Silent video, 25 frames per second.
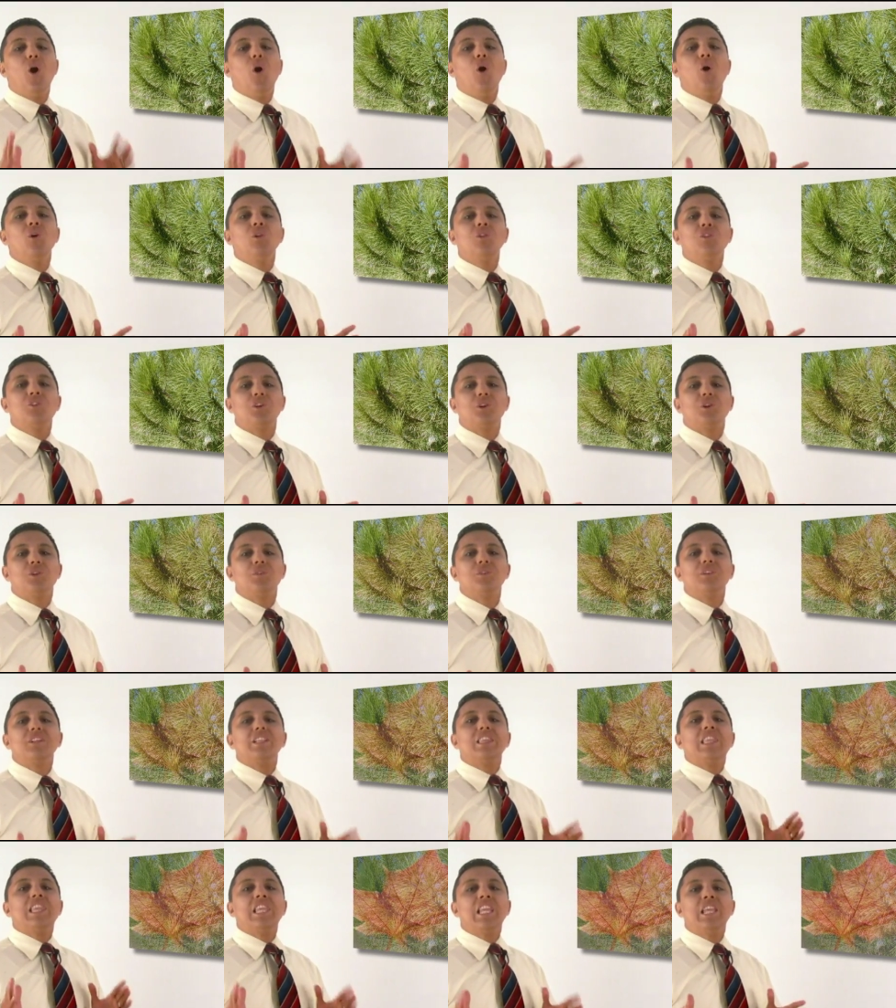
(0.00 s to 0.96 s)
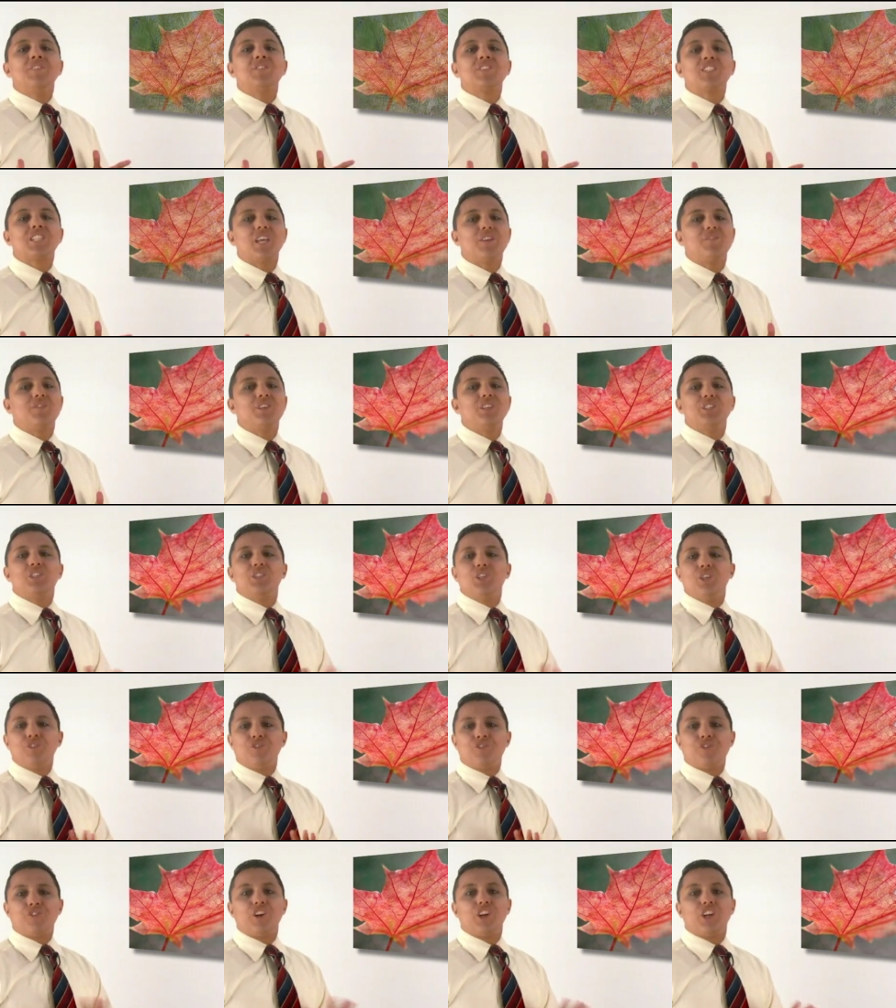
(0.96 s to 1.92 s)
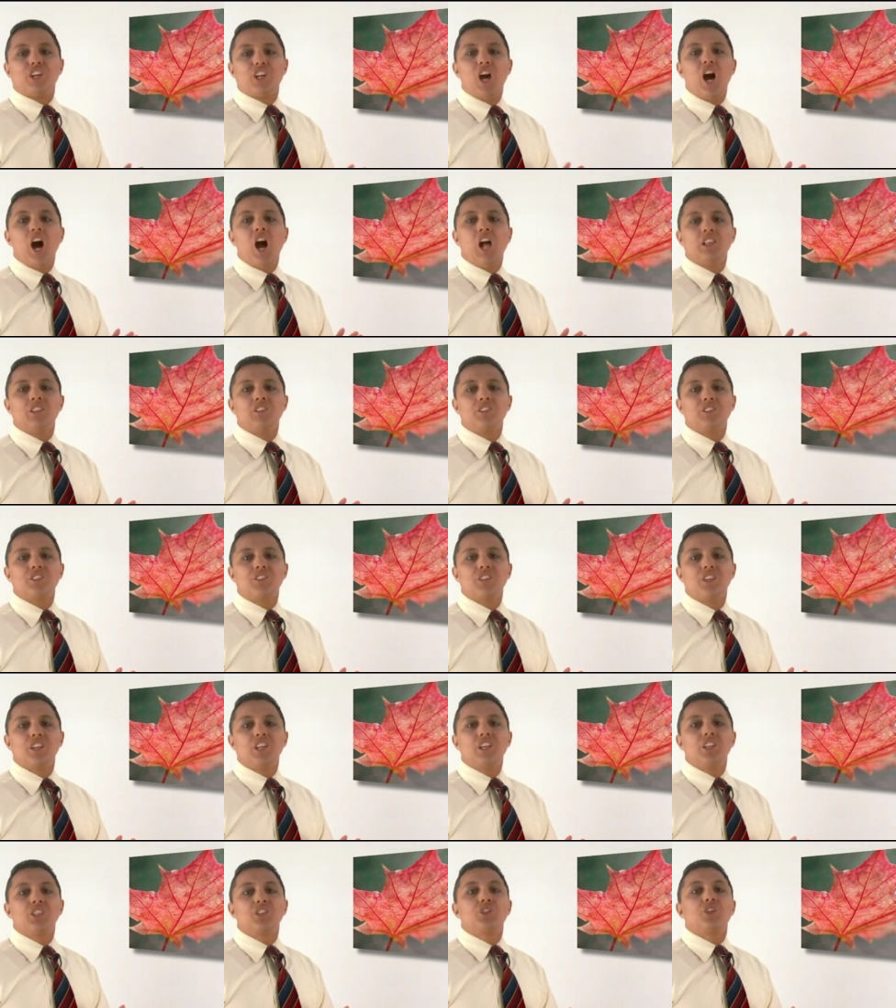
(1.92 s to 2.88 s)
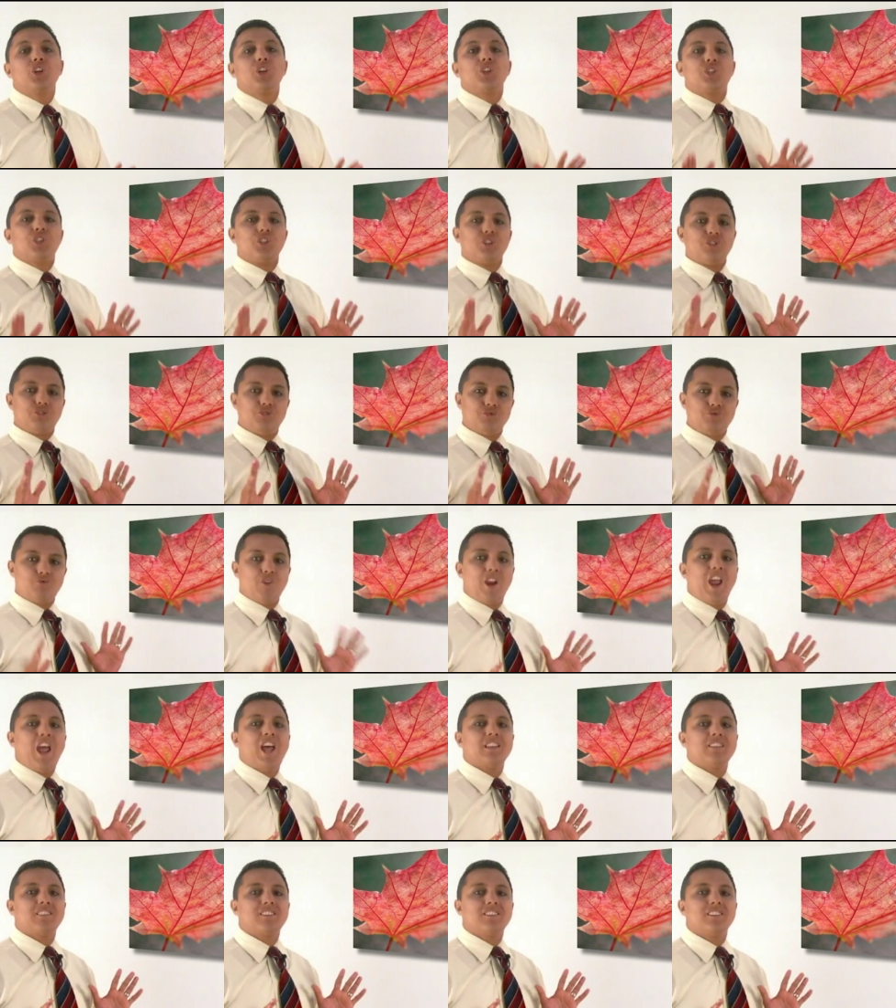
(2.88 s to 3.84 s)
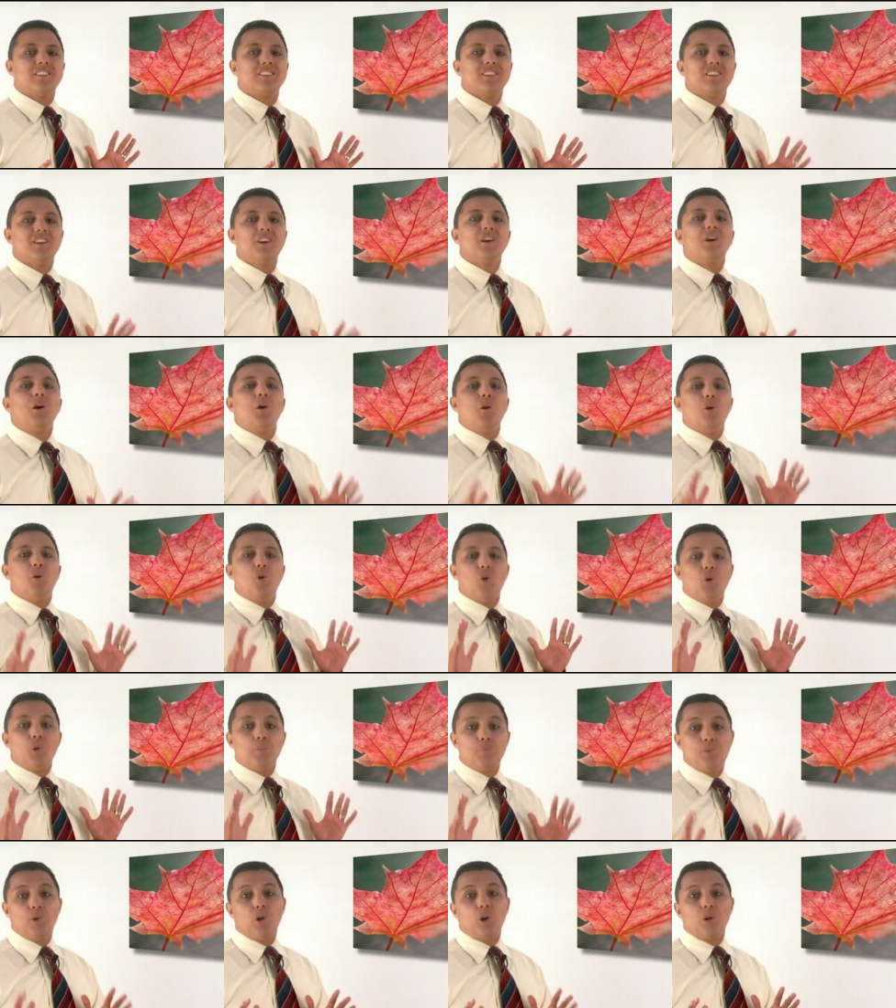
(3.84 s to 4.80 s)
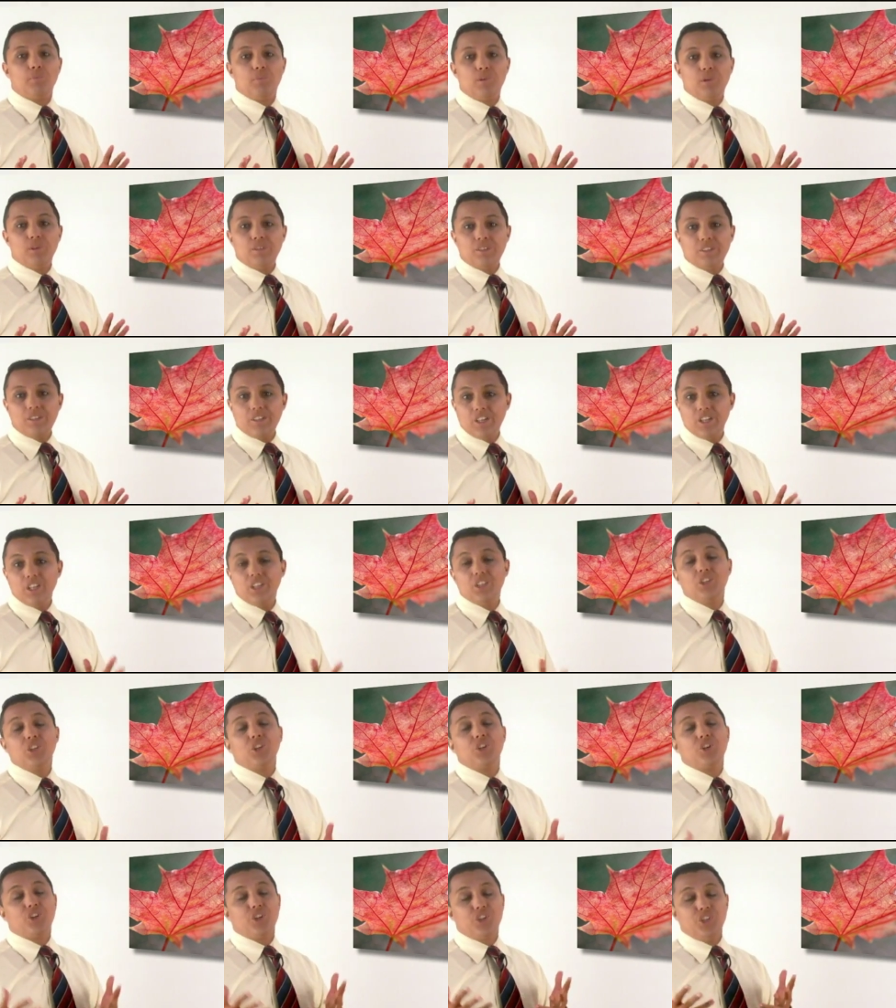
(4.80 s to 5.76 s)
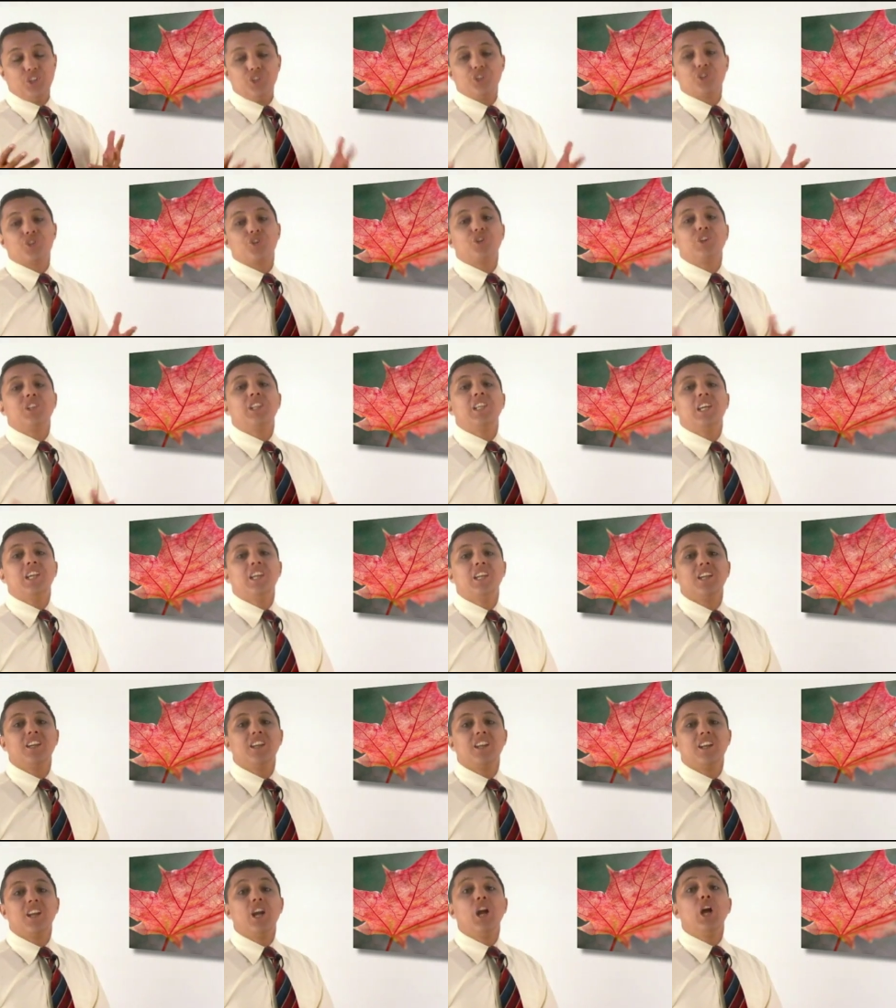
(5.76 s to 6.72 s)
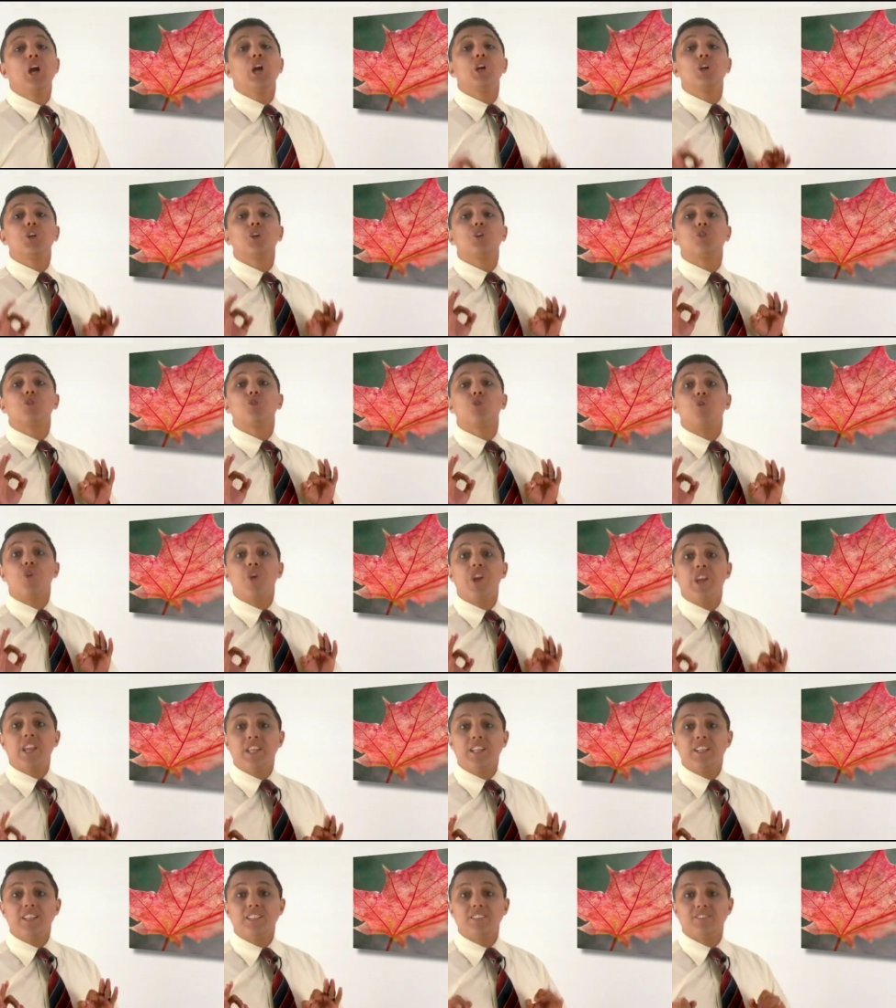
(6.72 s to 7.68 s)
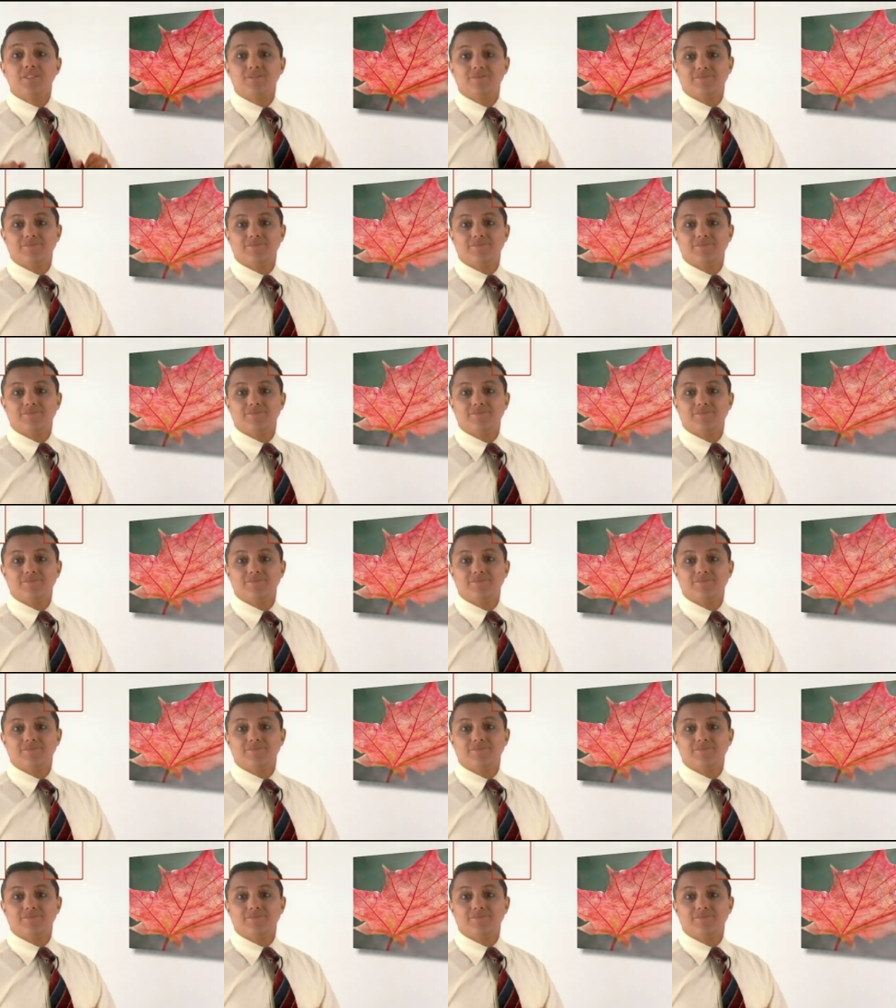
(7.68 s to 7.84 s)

Although leaves can be different colors, such as red or purple, they are usually green.